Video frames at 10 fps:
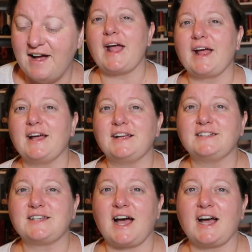
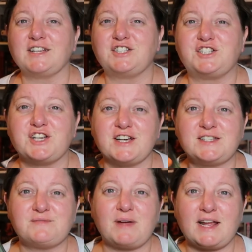And I
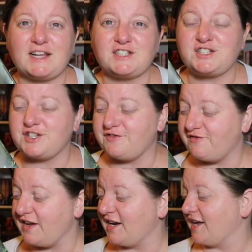just managed to
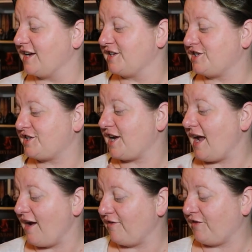finish
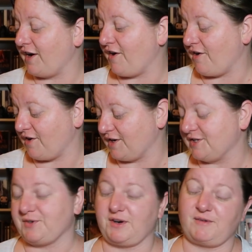Every Heart a
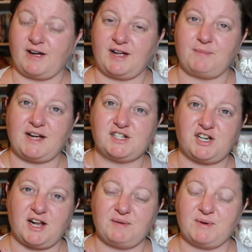Doorway by
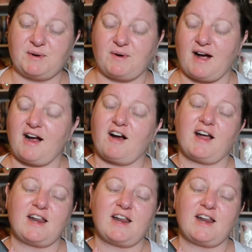Seanan McGuire,